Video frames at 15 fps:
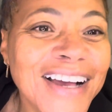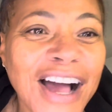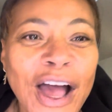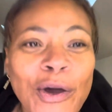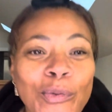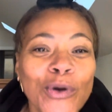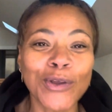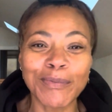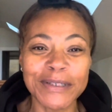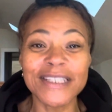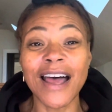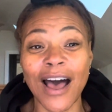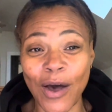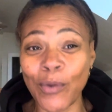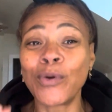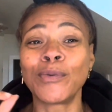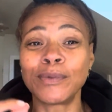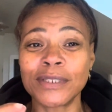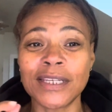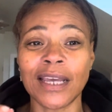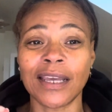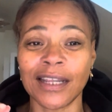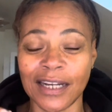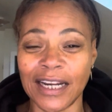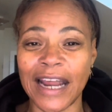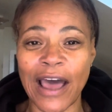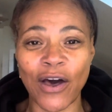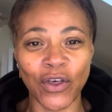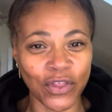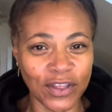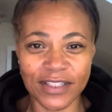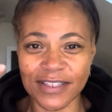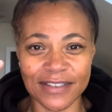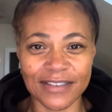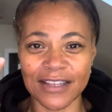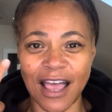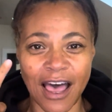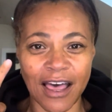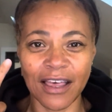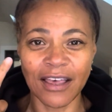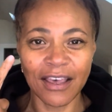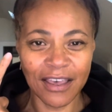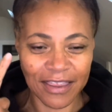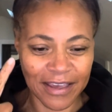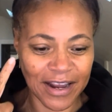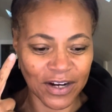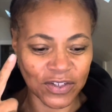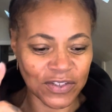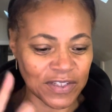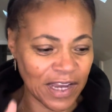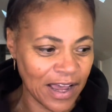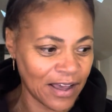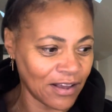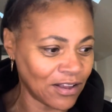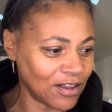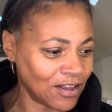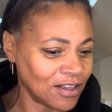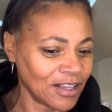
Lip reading: I will be taking it out. This is not the hairstyle.